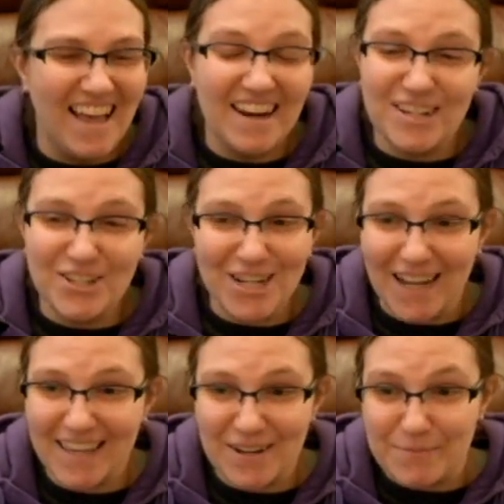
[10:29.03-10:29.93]
And I should
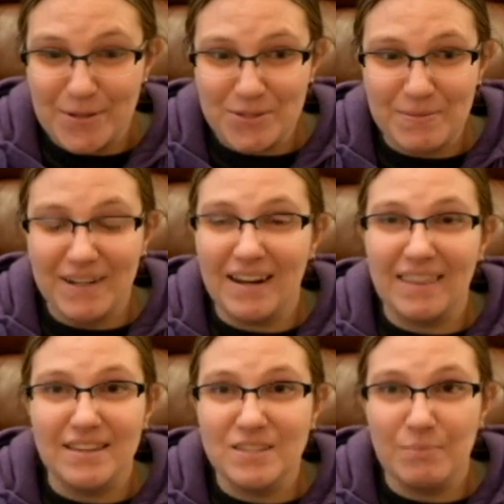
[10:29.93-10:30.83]
not get amusement out of
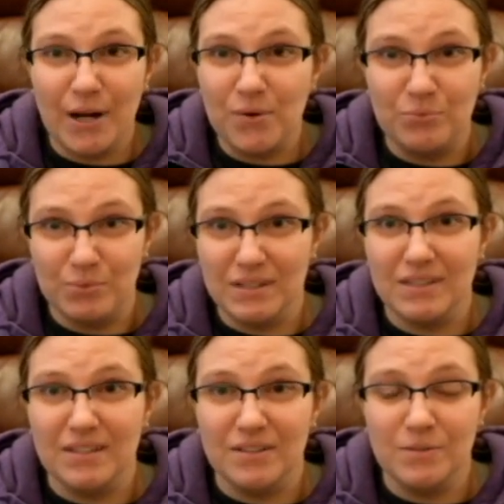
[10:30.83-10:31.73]
this, but I
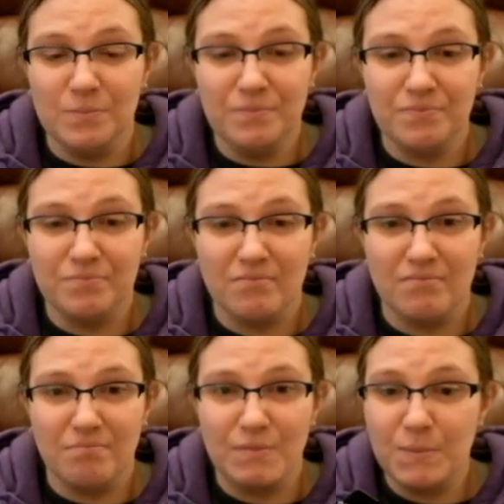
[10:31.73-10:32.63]
really do.
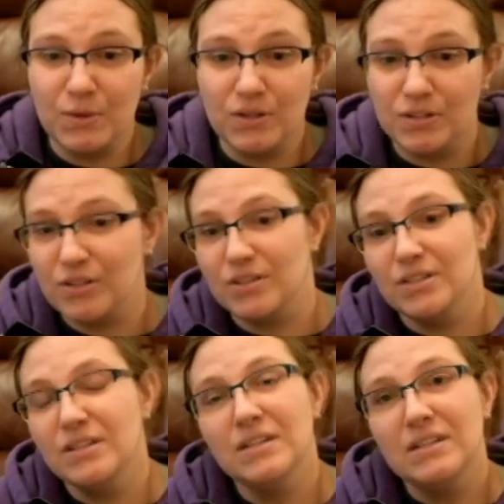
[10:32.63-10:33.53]
People
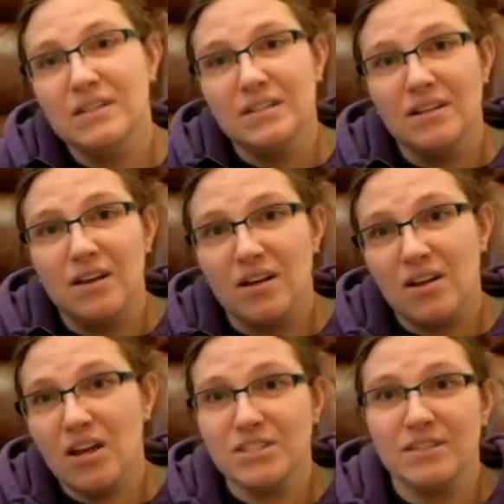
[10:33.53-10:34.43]

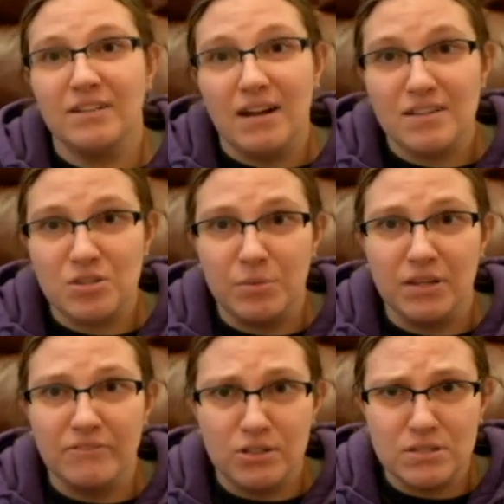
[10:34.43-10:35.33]
constantly are asking
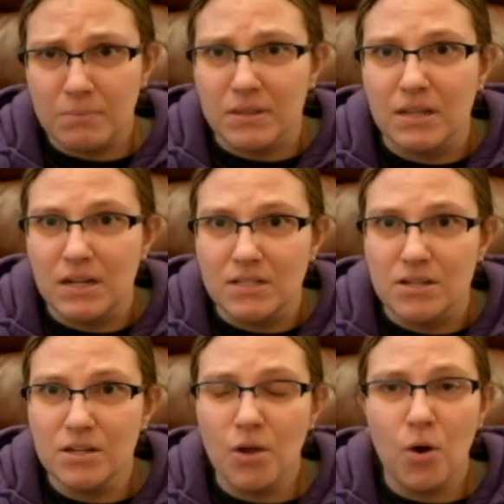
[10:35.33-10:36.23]
me if there's something they need
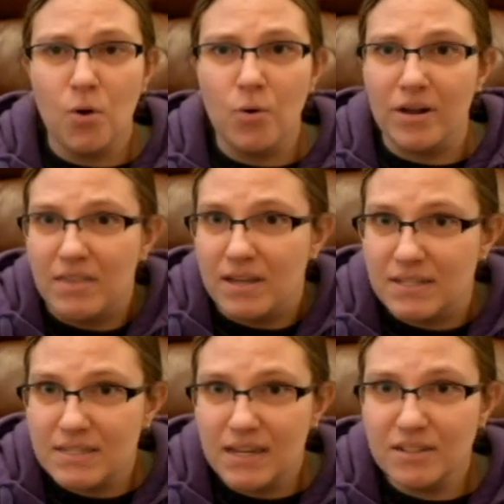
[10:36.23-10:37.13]
to know, are they
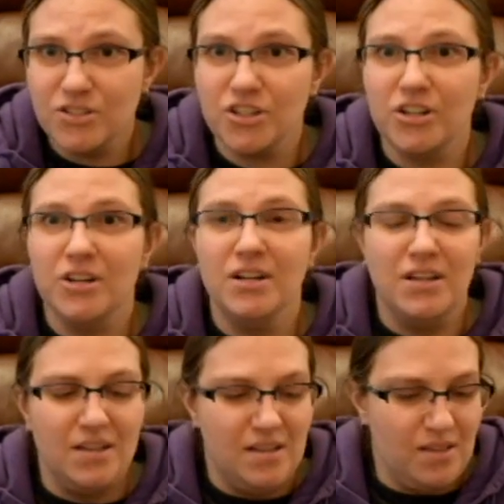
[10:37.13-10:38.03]
in danger,
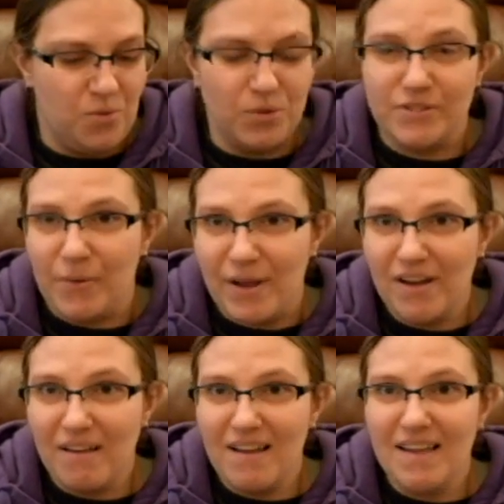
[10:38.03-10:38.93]
what's going
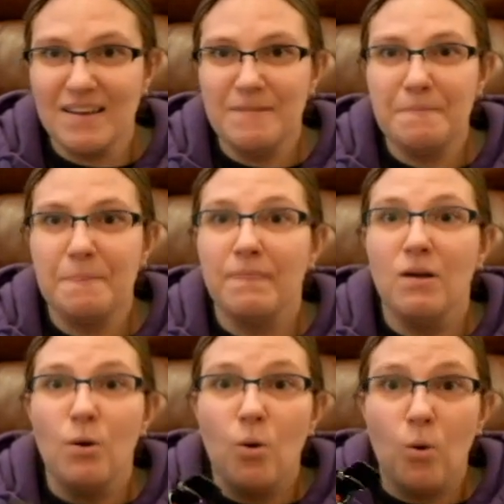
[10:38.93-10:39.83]
on,
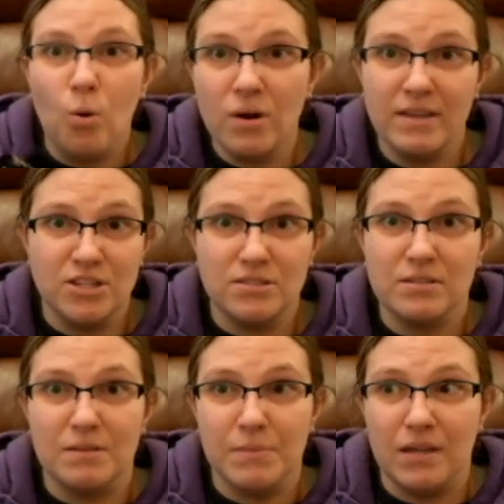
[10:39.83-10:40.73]
or they just
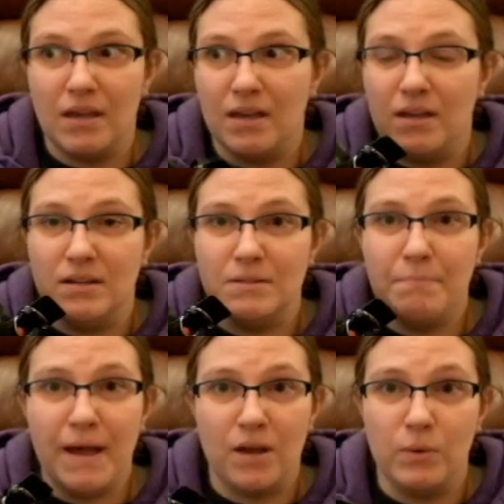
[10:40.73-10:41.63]
look at me and
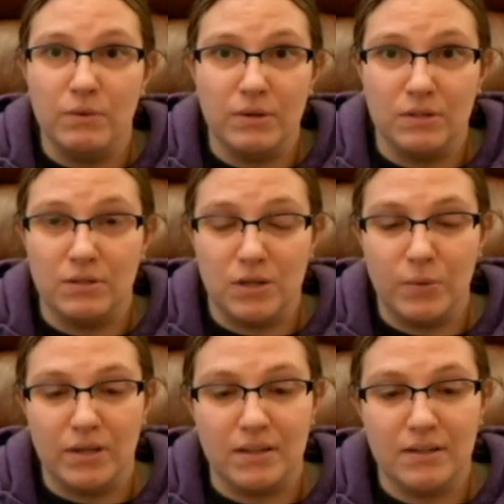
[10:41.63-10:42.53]
back away really, really
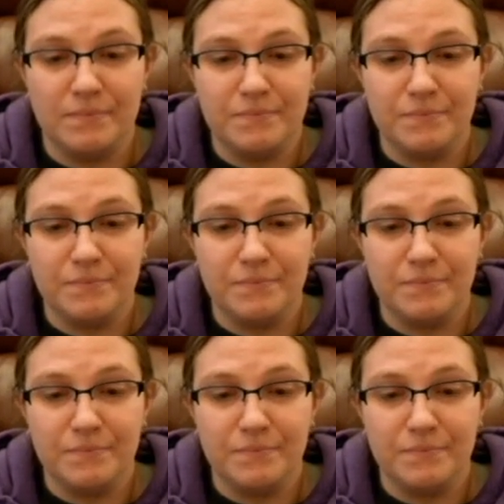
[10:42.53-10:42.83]
quickly.